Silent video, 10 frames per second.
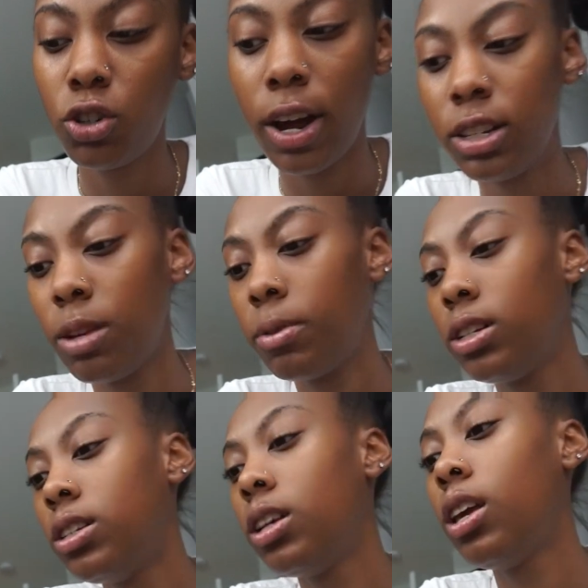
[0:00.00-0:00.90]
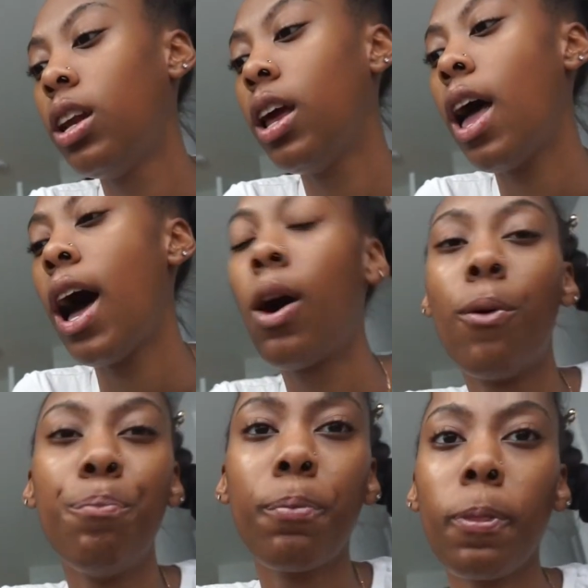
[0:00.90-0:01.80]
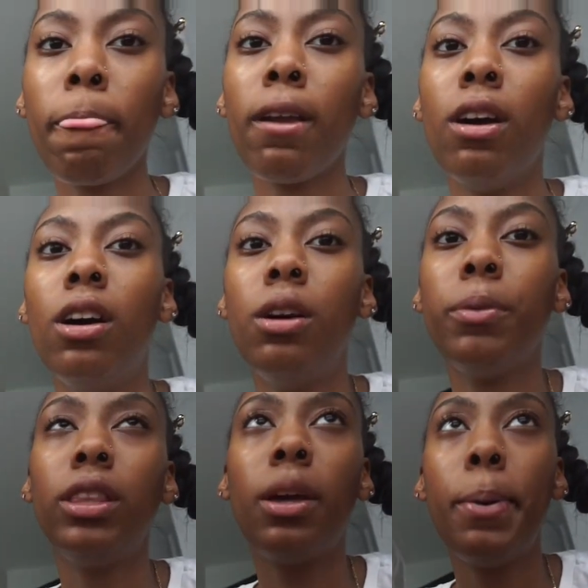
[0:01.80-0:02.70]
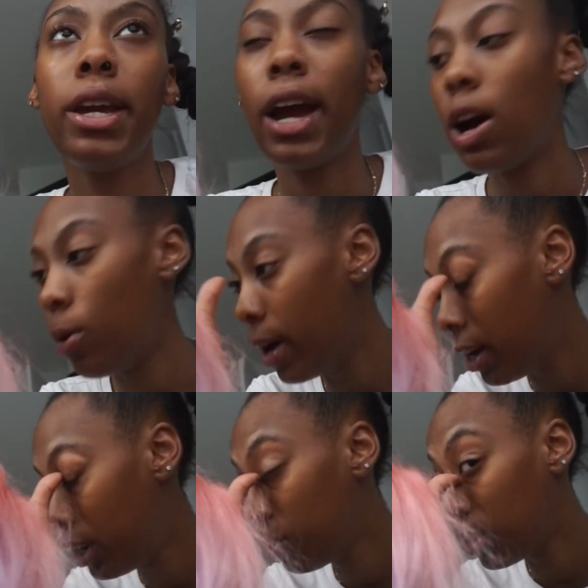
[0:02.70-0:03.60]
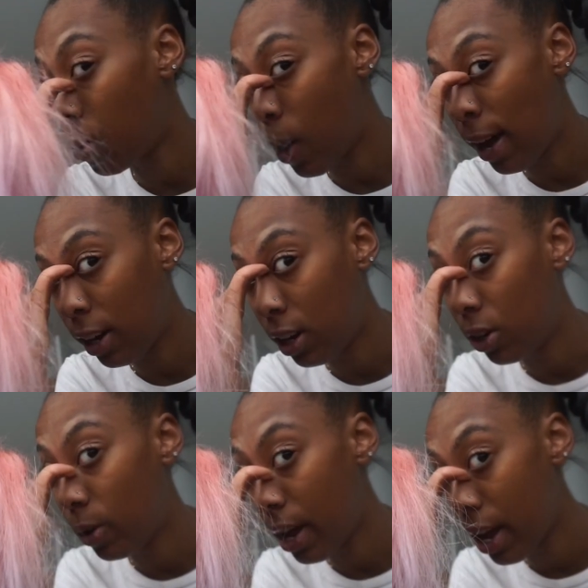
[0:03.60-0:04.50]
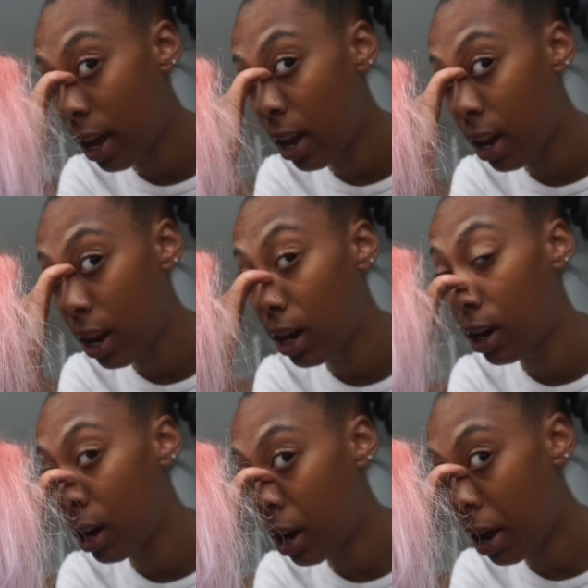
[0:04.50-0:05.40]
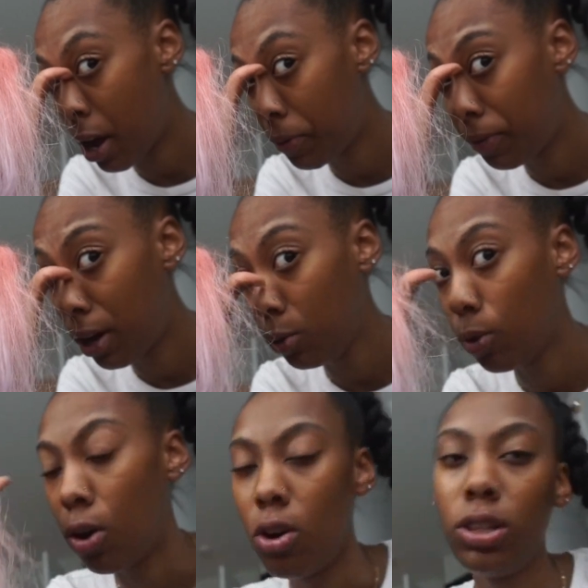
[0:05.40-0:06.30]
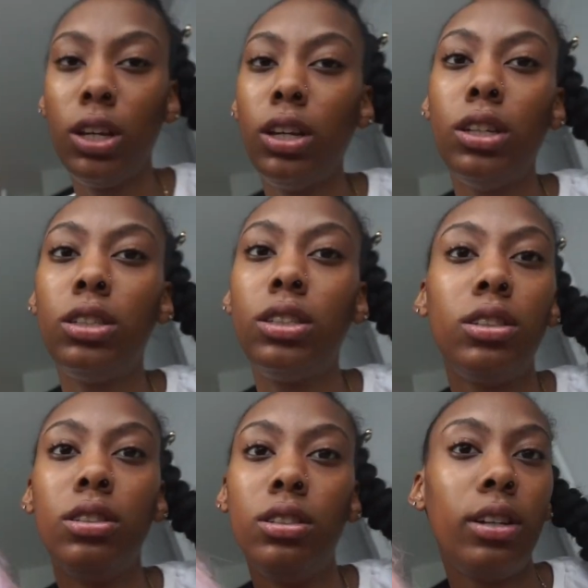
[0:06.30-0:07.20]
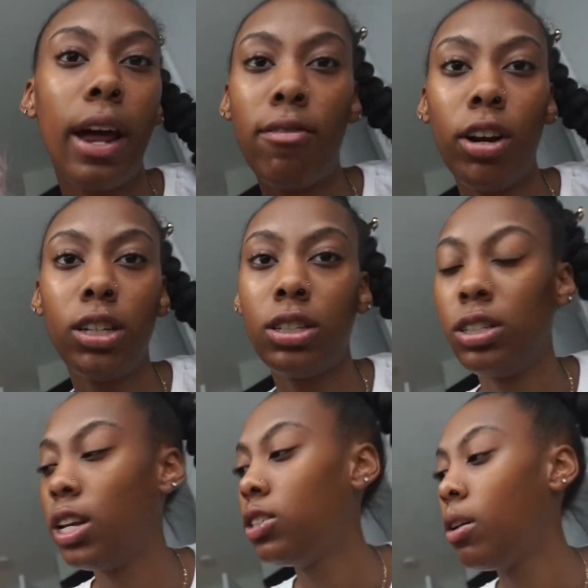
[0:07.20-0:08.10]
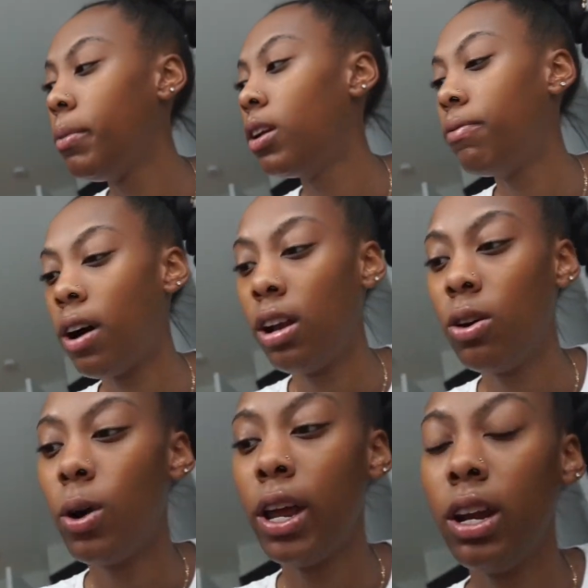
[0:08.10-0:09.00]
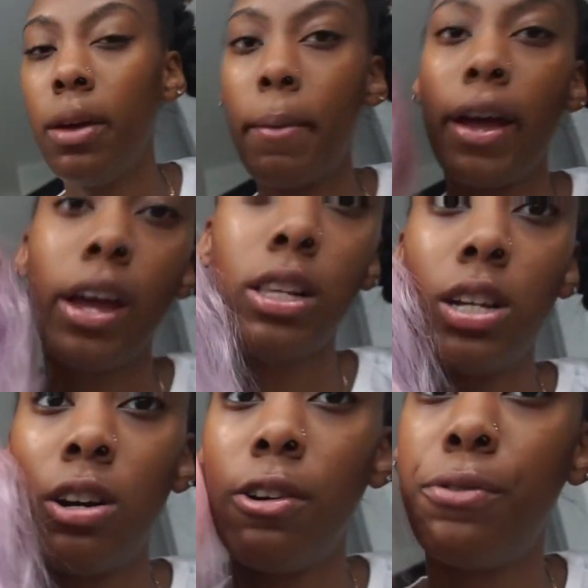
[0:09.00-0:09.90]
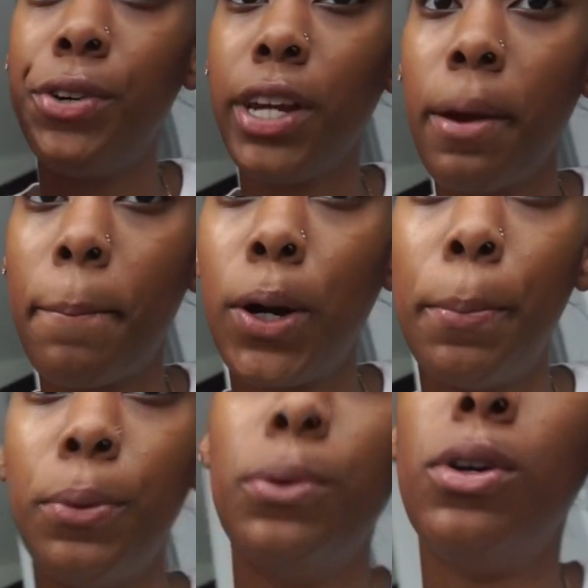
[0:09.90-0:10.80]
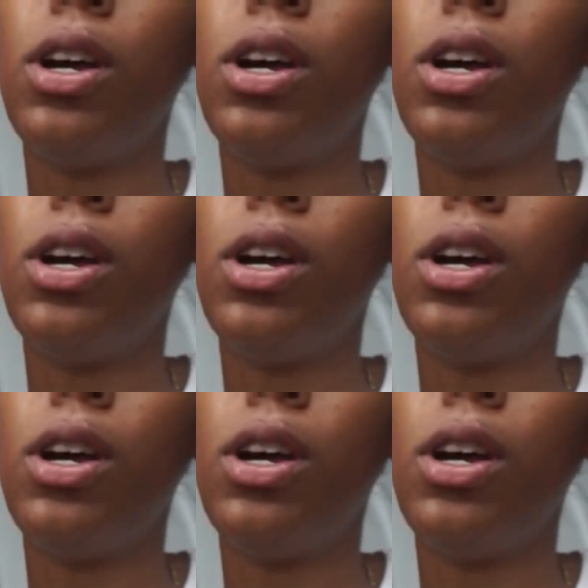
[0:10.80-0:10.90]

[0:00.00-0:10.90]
try something to get it out, get the pink out. And this was a while ago, and I followed all these directions they told me to follow, and then my hair turned freaking purple.